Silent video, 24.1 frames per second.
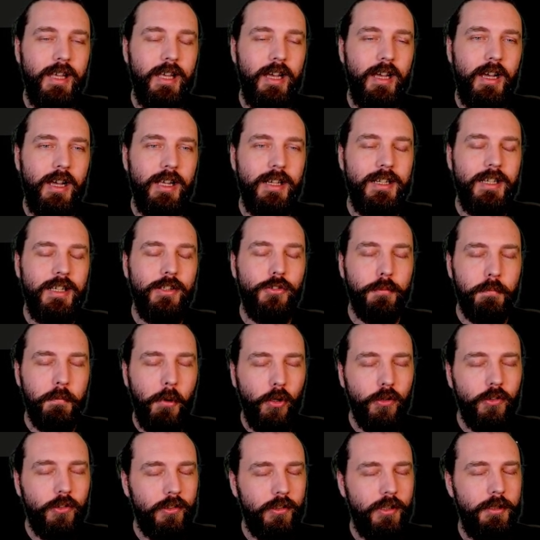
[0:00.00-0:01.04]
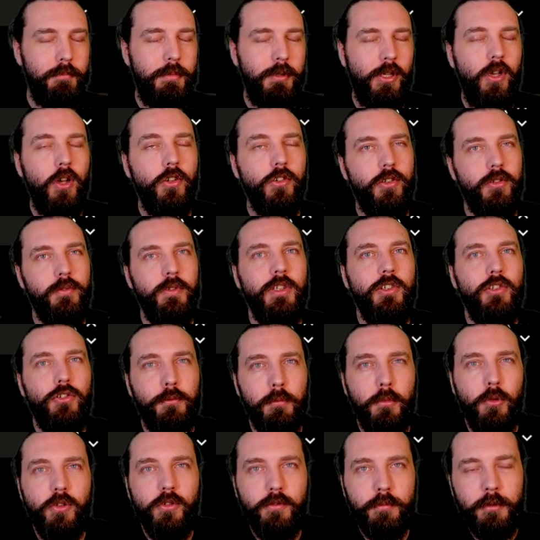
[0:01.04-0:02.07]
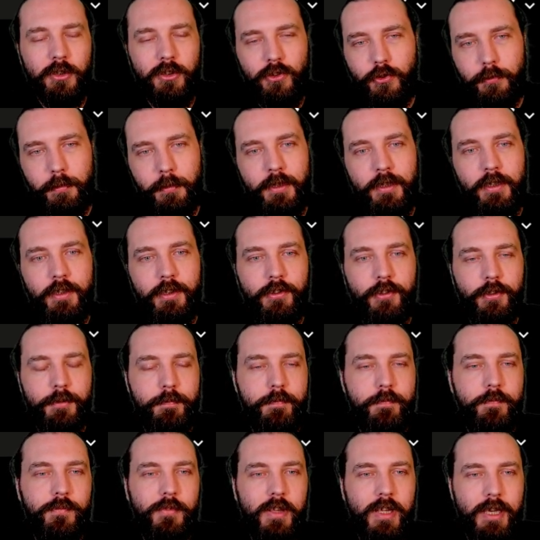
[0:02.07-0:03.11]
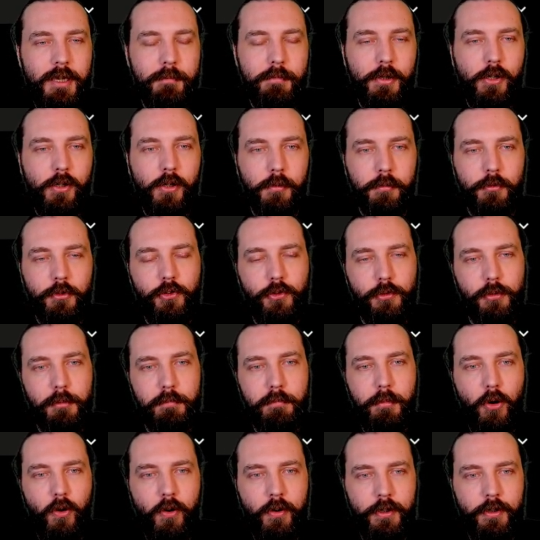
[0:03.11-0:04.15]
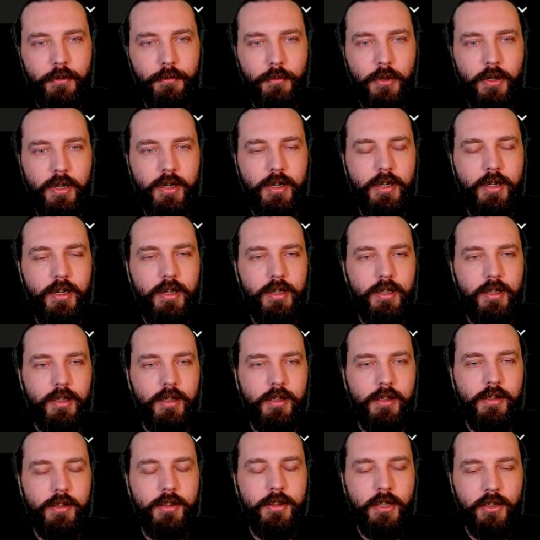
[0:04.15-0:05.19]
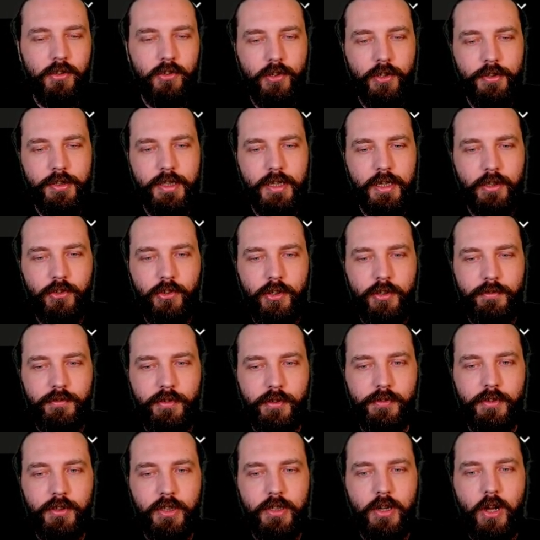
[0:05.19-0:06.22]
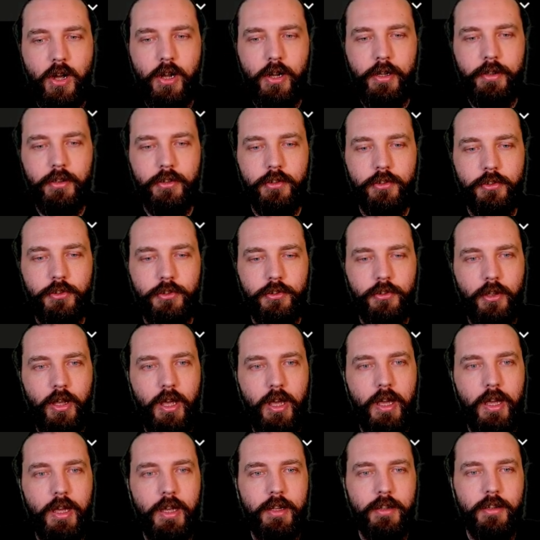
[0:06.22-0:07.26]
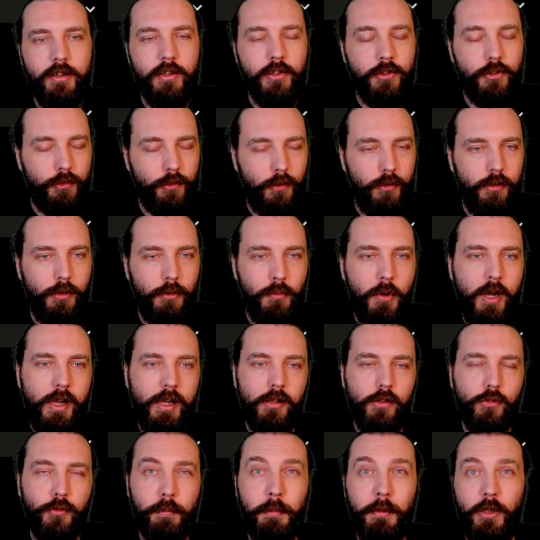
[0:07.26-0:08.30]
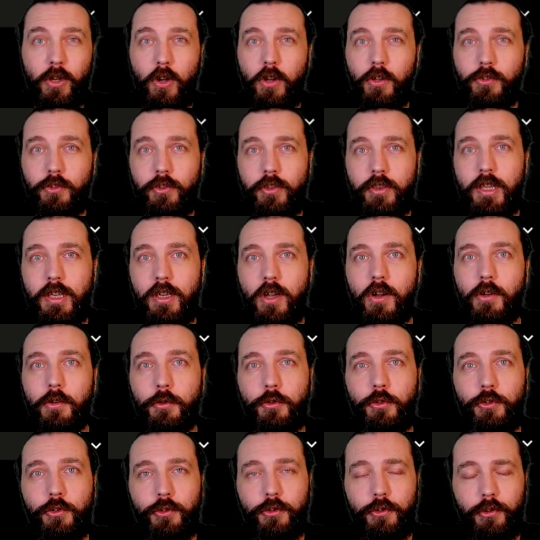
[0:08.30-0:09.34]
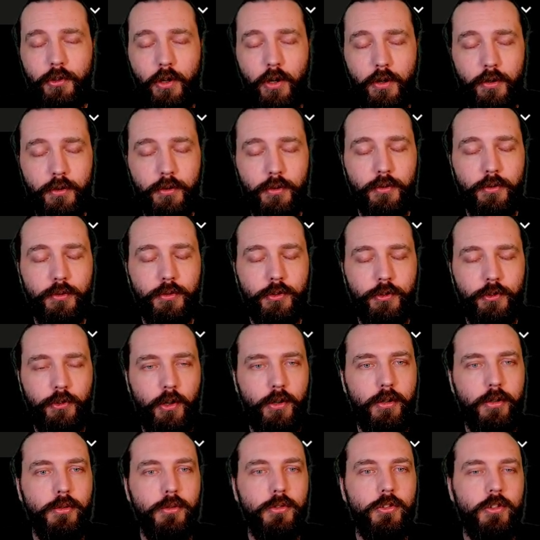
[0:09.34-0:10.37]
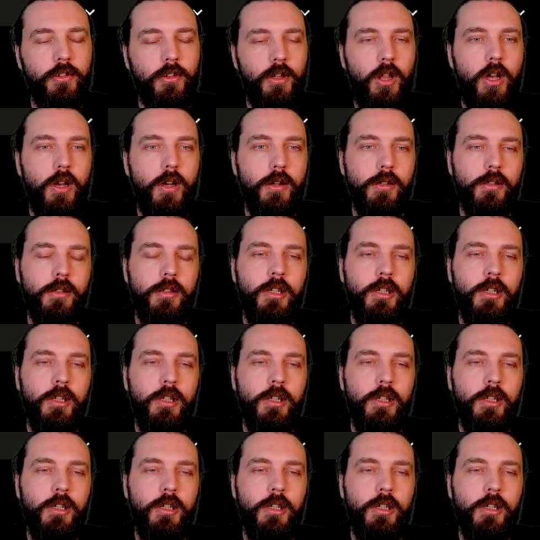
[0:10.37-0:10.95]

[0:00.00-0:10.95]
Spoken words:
And it's mostly because of its movement speed. It becomes to a point where things like the ST-59s and the Solar Whales, because they are so, so slow,